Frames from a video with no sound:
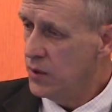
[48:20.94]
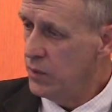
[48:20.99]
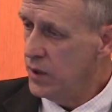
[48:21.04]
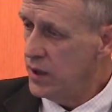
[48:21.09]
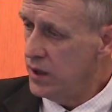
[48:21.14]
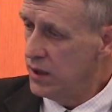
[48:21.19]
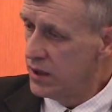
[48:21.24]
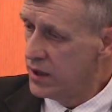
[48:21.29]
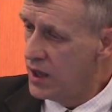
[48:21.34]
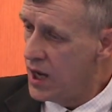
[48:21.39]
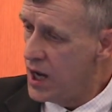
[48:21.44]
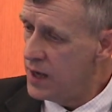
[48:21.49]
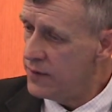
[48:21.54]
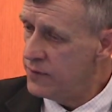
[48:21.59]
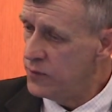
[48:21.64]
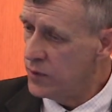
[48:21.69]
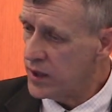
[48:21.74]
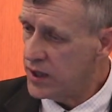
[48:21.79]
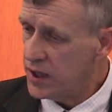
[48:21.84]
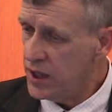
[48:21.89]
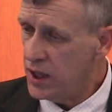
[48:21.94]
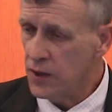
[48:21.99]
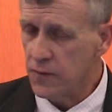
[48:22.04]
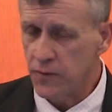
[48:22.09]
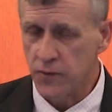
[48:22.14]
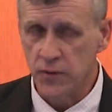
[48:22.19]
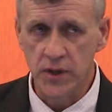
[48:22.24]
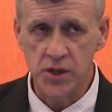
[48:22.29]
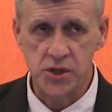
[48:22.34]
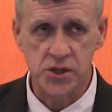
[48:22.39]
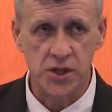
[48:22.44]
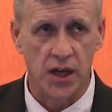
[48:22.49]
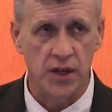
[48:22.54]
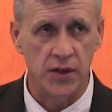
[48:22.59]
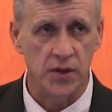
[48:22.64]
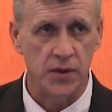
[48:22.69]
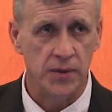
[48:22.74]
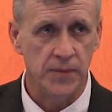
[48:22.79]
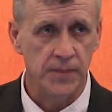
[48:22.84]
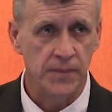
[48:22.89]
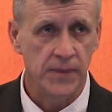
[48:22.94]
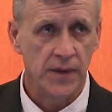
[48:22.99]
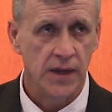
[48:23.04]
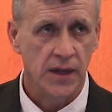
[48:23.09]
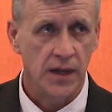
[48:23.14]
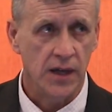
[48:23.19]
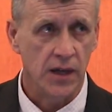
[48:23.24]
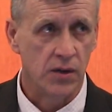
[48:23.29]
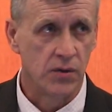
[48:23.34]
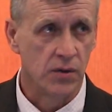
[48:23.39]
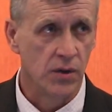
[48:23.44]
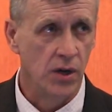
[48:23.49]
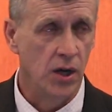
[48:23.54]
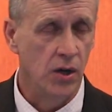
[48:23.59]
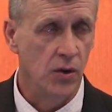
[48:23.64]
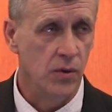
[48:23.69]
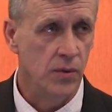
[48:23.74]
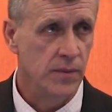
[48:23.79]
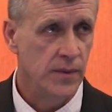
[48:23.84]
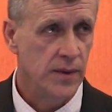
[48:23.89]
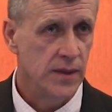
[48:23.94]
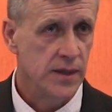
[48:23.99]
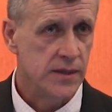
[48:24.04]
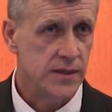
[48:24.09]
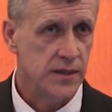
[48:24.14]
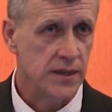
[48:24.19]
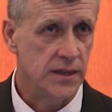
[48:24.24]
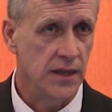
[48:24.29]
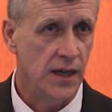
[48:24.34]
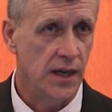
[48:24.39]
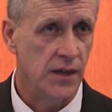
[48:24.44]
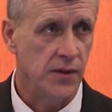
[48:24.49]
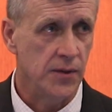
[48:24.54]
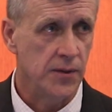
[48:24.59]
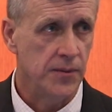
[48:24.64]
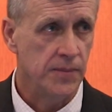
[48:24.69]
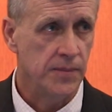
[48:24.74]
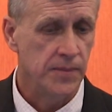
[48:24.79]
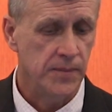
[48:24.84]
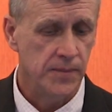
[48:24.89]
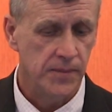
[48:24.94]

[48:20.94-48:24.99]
love and we care for each other and grow together.